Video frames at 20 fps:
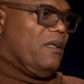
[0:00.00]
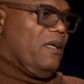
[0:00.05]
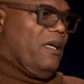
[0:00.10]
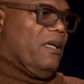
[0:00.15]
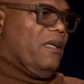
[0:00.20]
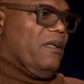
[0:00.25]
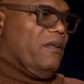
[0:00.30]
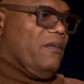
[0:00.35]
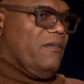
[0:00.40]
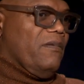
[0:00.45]

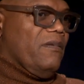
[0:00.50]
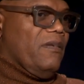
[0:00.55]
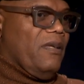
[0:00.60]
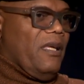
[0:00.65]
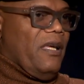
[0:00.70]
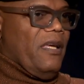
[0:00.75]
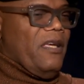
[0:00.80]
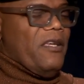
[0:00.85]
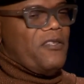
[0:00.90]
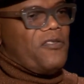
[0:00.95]
in
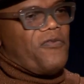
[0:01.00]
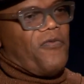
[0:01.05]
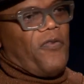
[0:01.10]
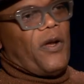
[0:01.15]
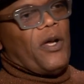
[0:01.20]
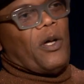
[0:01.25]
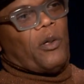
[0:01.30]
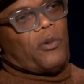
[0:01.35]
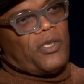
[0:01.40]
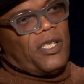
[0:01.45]
his
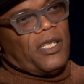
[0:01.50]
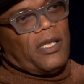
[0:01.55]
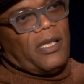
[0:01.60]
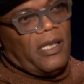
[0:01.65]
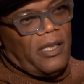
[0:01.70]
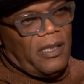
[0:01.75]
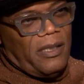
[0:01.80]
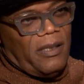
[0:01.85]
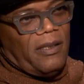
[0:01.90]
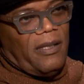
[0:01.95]

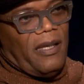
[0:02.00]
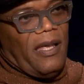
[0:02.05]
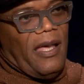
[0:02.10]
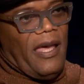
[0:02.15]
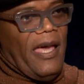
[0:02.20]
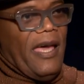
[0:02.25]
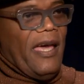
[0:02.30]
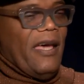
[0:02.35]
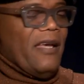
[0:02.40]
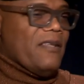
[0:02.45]
frailty,
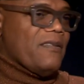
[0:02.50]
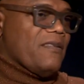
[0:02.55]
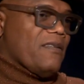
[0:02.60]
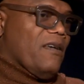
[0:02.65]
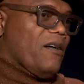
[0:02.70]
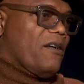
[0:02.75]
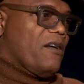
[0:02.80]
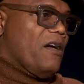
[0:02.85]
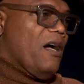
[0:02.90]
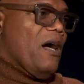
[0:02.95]
has
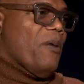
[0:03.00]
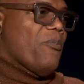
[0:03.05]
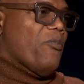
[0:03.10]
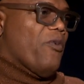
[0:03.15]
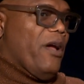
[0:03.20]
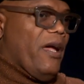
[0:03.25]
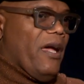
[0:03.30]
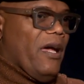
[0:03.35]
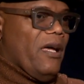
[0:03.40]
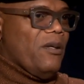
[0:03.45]
a
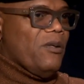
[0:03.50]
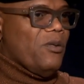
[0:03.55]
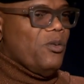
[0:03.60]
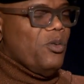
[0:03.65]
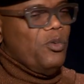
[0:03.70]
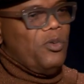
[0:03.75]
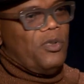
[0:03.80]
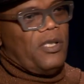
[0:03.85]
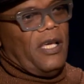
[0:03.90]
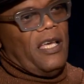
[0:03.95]
comrade
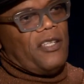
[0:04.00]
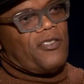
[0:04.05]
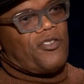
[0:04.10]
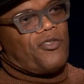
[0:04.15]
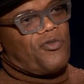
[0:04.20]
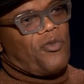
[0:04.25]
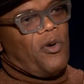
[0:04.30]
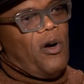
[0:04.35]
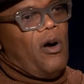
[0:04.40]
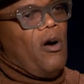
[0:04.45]
who's as
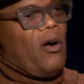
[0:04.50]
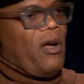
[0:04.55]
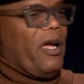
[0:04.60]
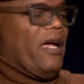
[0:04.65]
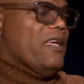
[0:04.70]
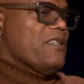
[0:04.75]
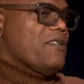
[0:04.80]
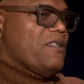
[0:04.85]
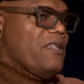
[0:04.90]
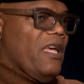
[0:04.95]
strong
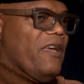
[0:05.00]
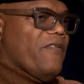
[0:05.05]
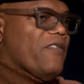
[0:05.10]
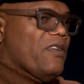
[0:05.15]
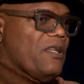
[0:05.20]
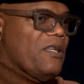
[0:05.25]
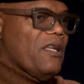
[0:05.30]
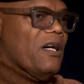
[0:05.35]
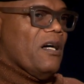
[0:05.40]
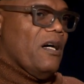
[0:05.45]
as
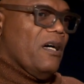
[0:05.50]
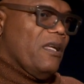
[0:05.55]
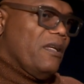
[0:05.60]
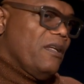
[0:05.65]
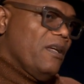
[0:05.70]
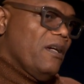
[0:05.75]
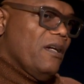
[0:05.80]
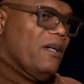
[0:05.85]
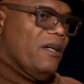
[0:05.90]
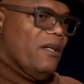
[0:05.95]
David Dunn,
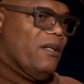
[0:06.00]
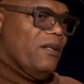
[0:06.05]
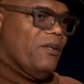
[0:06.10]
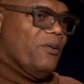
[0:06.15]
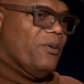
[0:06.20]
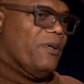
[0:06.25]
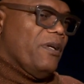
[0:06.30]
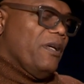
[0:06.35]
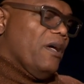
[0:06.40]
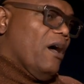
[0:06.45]

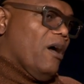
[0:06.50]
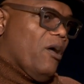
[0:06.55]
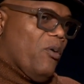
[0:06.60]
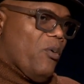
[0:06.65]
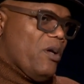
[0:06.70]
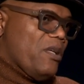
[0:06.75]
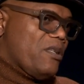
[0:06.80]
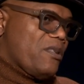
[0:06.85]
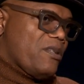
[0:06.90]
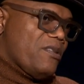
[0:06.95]
who he
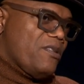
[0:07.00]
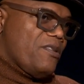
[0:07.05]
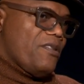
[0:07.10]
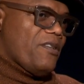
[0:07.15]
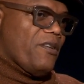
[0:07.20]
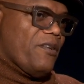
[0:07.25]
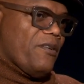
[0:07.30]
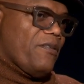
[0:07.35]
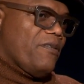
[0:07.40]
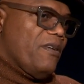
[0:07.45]
always
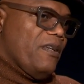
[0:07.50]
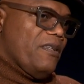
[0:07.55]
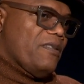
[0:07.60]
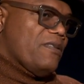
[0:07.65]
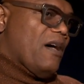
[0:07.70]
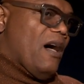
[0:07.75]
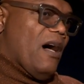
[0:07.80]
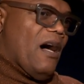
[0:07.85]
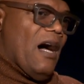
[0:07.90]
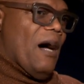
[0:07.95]
considered
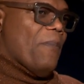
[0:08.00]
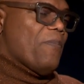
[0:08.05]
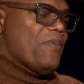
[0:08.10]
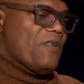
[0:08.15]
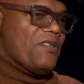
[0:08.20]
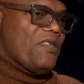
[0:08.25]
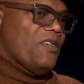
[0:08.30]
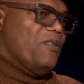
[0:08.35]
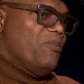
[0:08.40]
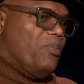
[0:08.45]
his
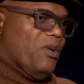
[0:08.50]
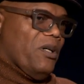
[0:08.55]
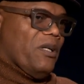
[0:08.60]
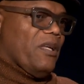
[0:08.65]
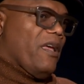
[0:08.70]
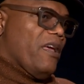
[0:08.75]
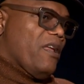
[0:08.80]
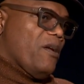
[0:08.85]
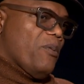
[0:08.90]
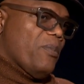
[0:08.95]
opposite but
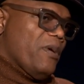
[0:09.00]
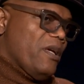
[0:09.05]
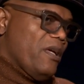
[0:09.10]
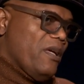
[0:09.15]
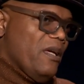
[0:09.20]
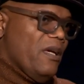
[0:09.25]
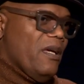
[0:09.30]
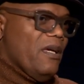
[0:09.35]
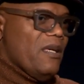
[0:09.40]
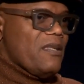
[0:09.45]
enemy.
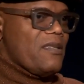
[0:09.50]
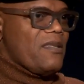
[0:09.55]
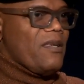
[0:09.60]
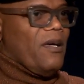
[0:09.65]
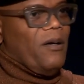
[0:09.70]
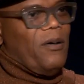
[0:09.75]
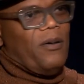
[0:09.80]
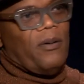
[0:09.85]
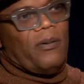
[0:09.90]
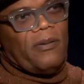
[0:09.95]

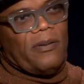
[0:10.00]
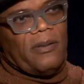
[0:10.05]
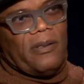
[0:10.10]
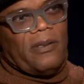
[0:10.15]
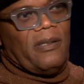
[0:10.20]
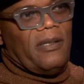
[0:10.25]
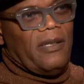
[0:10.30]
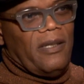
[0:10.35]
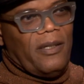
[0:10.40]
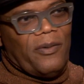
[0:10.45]
So
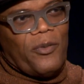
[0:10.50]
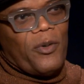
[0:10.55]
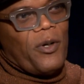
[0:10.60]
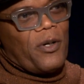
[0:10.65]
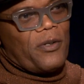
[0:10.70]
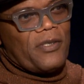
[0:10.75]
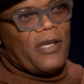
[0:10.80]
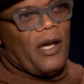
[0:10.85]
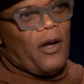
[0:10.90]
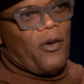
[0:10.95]
it
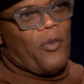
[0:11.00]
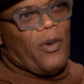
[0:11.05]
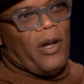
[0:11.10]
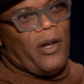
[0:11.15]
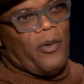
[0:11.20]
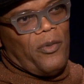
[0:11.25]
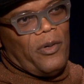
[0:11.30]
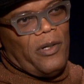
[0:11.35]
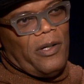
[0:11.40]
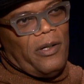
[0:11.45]
works out
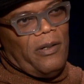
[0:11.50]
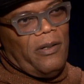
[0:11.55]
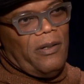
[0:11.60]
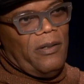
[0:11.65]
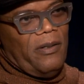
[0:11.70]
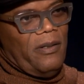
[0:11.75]
quite well.